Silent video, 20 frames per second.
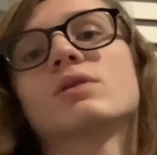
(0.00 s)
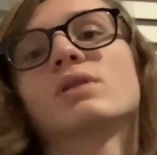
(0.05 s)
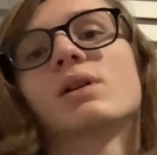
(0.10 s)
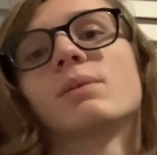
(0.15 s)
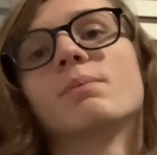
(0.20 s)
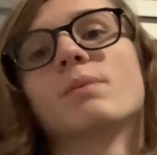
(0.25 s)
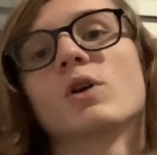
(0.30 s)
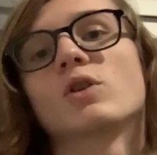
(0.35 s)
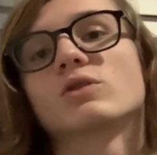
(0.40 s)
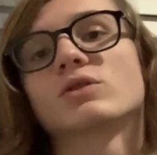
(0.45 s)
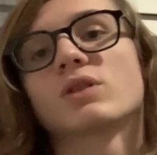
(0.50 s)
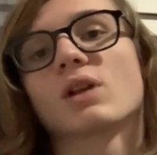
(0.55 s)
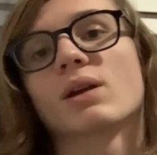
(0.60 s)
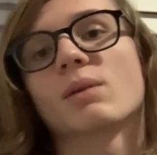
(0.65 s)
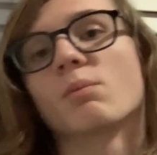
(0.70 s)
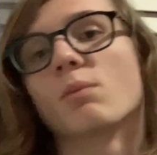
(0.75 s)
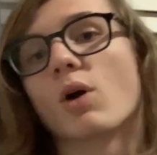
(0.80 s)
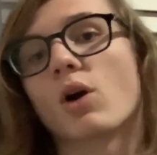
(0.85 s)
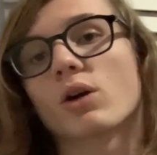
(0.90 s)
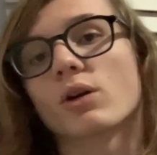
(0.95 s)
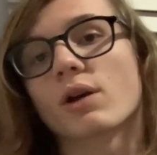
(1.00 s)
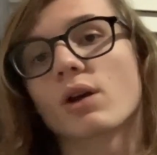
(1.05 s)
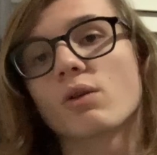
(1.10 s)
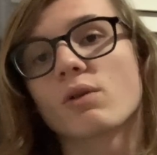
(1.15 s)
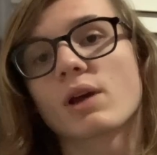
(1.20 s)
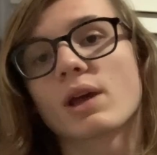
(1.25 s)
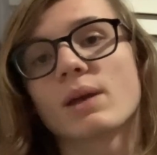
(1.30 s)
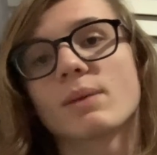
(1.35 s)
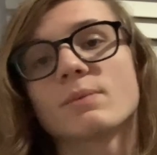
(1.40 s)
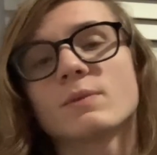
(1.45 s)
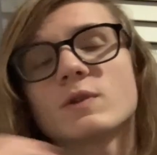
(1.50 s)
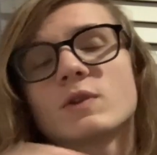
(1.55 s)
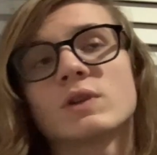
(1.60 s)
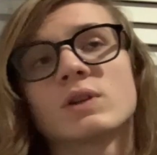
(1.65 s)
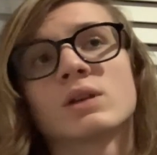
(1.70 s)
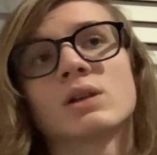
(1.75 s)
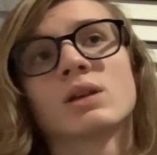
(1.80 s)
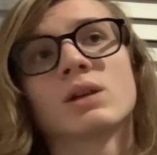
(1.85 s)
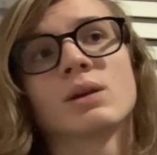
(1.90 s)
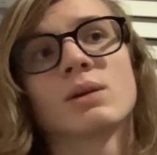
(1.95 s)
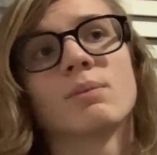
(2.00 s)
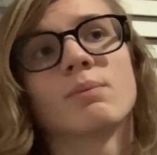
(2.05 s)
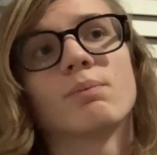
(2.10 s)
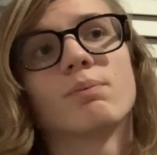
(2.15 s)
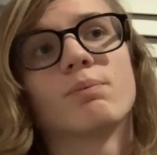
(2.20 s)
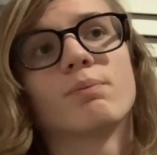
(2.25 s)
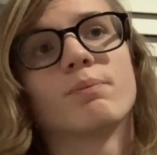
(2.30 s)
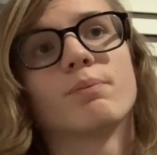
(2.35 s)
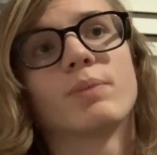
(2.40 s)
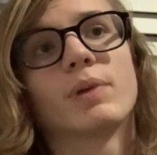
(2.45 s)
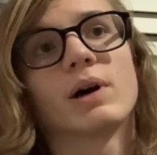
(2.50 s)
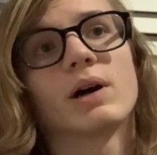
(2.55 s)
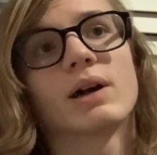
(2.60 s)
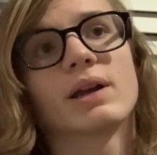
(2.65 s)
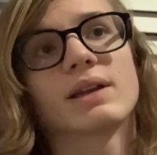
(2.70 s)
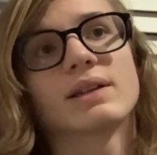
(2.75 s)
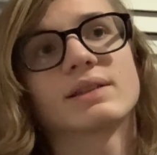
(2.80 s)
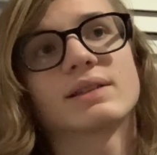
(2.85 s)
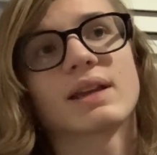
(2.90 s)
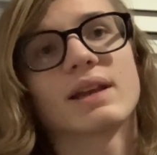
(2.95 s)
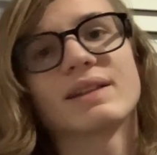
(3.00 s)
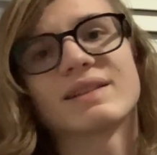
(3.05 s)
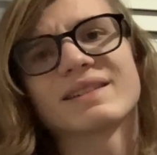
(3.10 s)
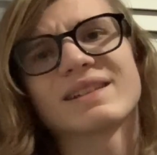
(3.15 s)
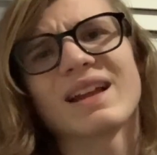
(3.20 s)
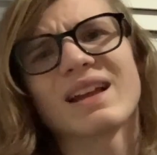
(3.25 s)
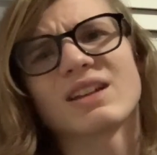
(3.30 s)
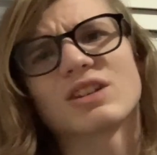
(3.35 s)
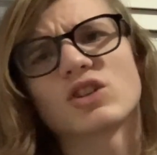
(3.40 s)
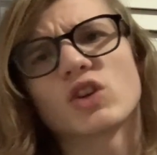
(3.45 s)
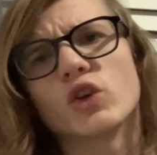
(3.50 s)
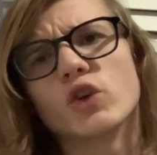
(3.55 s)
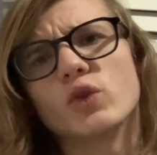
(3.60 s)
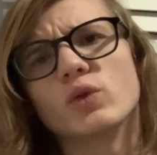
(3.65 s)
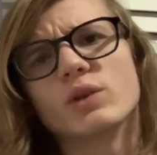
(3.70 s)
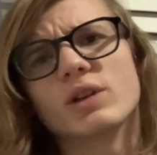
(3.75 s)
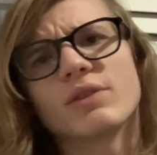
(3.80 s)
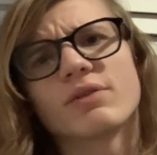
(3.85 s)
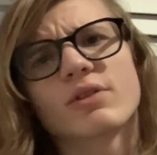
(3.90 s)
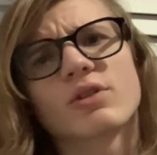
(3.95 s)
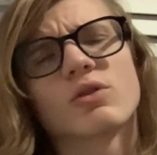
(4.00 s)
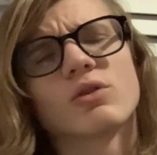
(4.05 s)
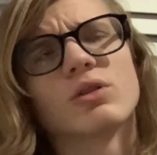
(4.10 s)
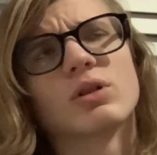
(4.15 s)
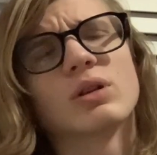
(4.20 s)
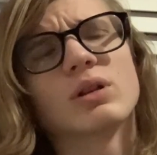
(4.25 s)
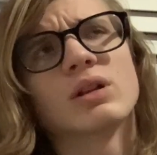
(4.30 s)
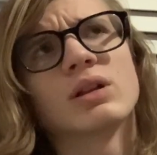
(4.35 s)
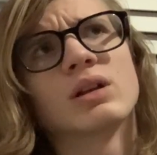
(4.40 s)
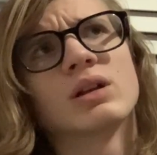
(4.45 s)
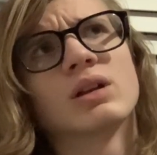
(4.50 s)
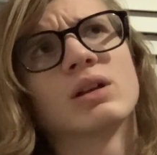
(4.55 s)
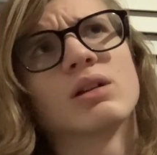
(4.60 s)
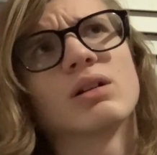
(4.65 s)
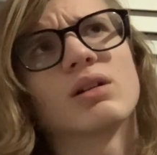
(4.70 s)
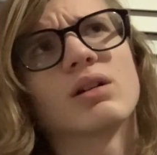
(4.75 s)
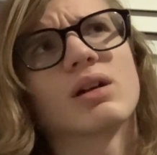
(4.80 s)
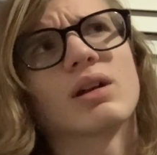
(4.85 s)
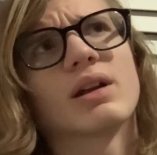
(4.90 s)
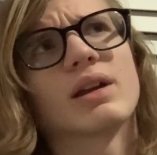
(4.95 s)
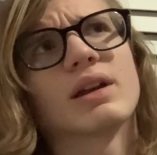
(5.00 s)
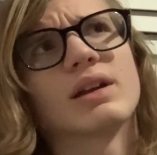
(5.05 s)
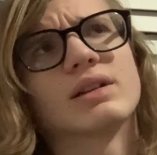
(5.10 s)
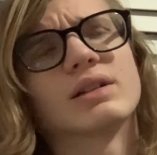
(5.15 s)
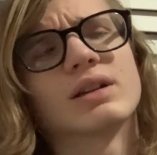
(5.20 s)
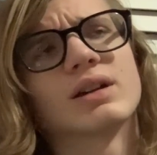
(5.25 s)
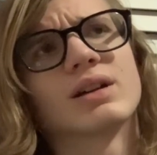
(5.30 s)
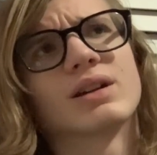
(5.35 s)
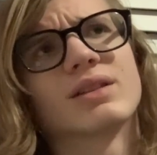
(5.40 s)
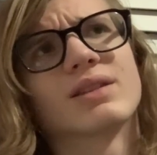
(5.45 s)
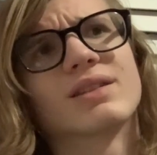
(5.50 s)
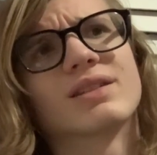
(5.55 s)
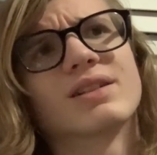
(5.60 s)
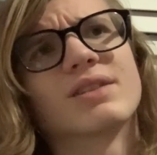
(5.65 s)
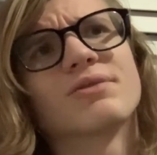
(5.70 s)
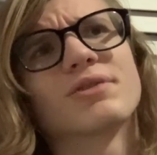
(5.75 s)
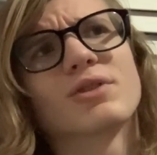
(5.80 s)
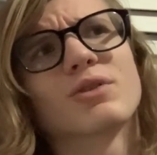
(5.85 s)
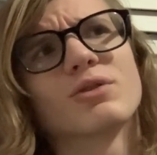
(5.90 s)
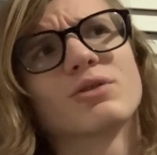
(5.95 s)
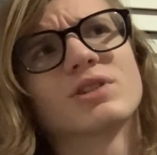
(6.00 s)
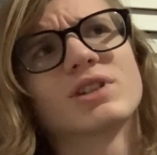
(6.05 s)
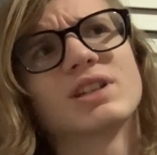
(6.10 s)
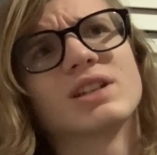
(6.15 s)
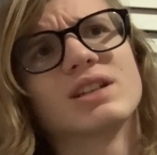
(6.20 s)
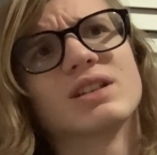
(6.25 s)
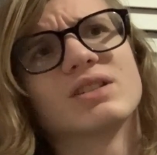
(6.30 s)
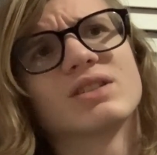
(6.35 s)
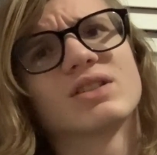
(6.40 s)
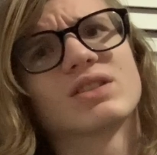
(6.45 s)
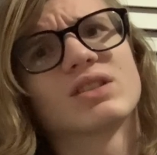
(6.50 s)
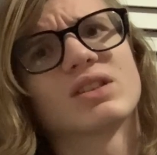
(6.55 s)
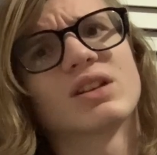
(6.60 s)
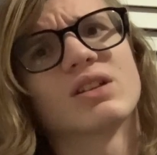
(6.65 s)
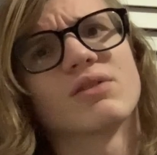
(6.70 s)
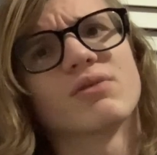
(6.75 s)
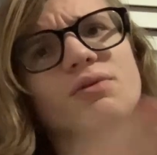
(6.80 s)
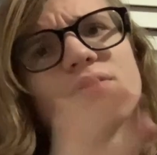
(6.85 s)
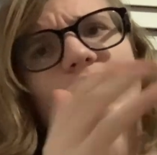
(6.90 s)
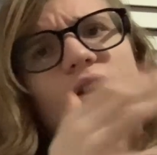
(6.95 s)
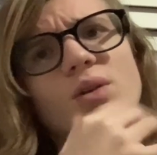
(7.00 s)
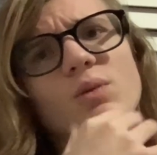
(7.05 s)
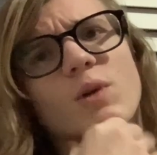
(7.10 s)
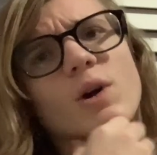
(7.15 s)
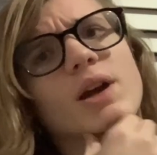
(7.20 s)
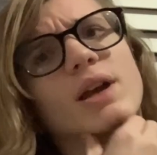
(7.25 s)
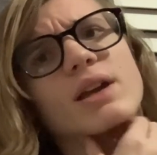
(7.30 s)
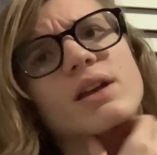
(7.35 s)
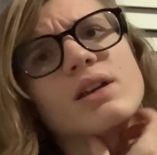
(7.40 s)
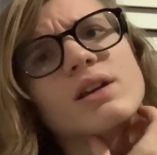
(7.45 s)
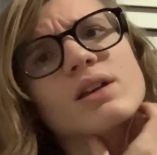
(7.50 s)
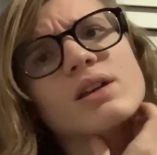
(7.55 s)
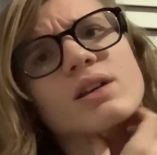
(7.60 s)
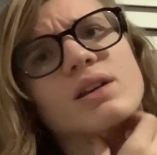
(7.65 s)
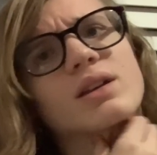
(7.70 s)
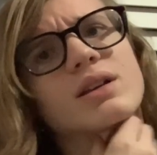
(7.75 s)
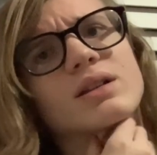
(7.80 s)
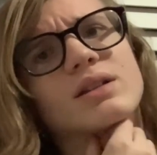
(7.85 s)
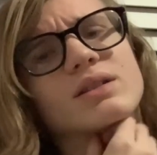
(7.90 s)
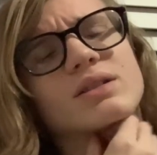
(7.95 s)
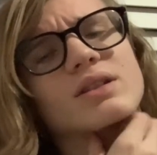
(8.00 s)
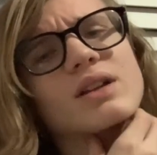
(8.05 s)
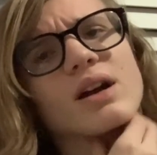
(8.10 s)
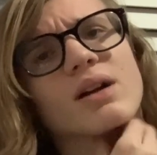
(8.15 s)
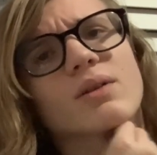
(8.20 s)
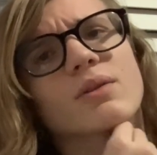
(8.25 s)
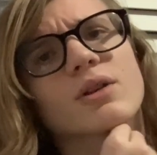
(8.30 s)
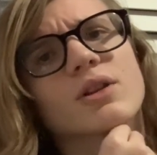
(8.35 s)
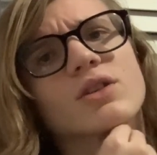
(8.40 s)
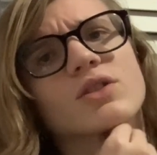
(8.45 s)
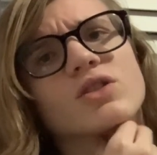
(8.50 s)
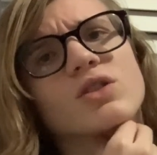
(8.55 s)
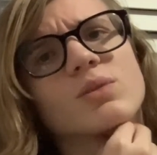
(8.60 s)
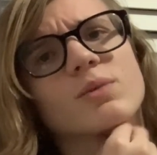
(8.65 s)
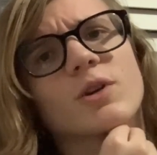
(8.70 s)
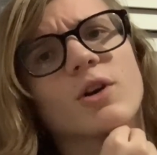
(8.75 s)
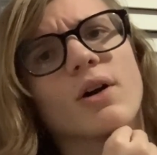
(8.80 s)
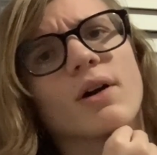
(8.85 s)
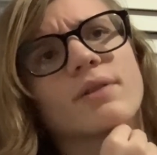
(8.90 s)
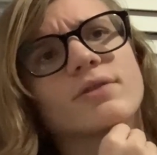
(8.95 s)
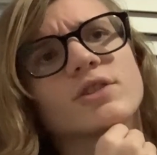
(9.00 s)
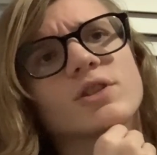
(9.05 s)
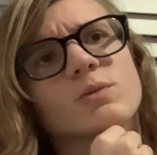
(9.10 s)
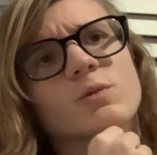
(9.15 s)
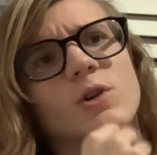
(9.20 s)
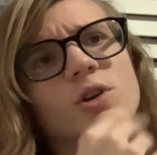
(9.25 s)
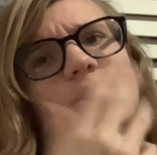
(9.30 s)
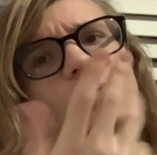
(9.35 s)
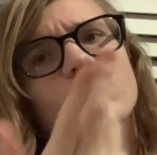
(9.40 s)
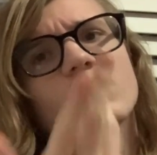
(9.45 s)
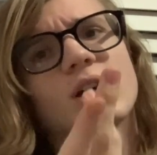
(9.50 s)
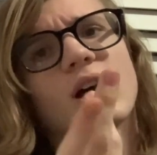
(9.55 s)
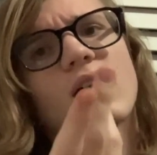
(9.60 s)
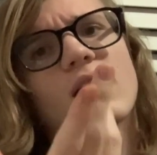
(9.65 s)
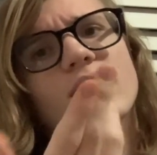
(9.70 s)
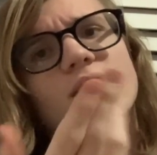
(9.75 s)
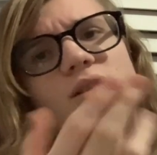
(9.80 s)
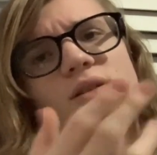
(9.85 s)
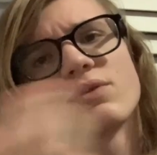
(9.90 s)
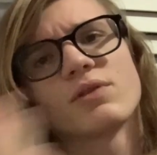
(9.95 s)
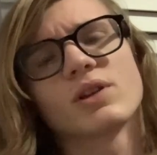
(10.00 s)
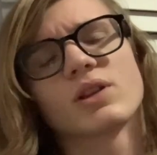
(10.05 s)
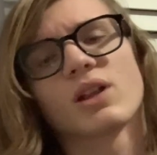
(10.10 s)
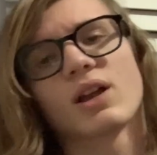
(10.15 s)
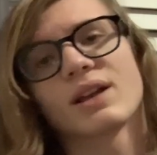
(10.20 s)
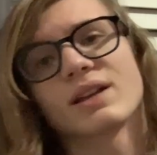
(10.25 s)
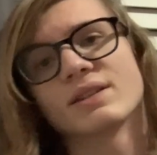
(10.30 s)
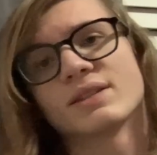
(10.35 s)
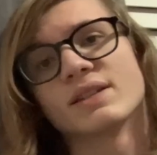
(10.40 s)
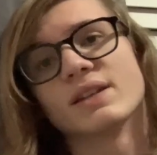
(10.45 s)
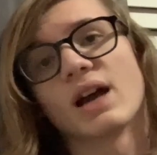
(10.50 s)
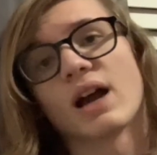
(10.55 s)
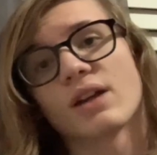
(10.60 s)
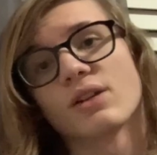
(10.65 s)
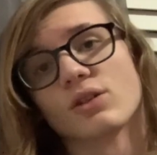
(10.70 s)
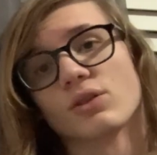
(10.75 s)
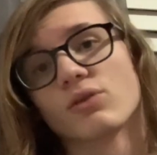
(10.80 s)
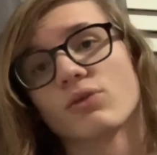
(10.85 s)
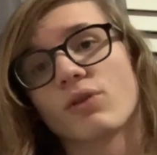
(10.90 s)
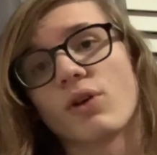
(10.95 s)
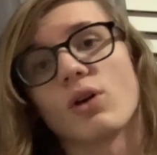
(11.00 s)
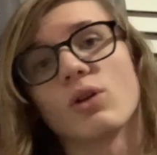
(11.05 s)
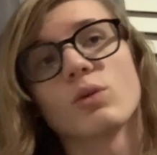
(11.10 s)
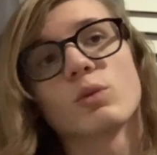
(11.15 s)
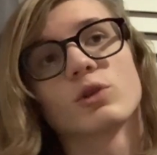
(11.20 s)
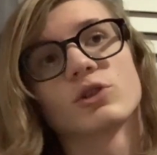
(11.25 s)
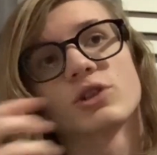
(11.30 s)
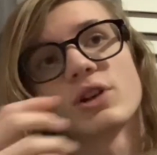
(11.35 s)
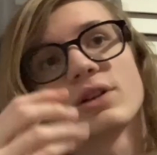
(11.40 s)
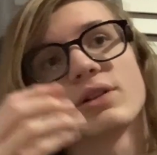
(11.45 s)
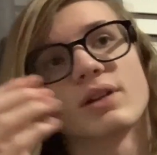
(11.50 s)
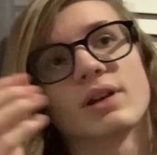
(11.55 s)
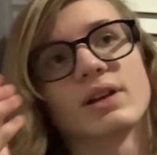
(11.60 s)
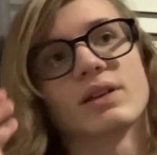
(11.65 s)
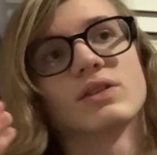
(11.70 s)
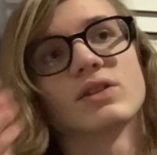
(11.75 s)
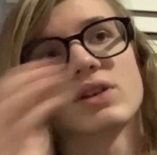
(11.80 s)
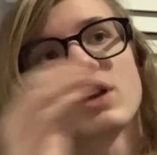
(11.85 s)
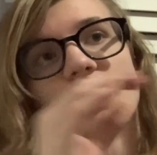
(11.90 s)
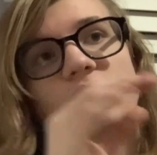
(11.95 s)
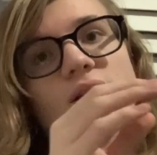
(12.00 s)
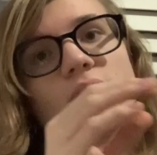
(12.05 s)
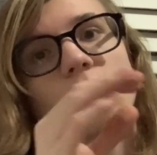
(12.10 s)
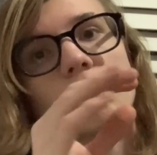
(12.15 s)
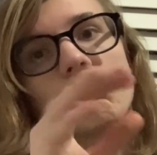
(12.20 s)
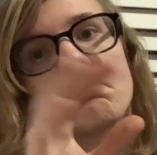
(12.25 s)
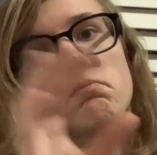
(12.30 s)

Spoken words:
than most, like, Mario games, but it's not too difficult, and the difficulty is in a fun way. It's not really super often where you die and you feel like it's not your fault, which I think is kind of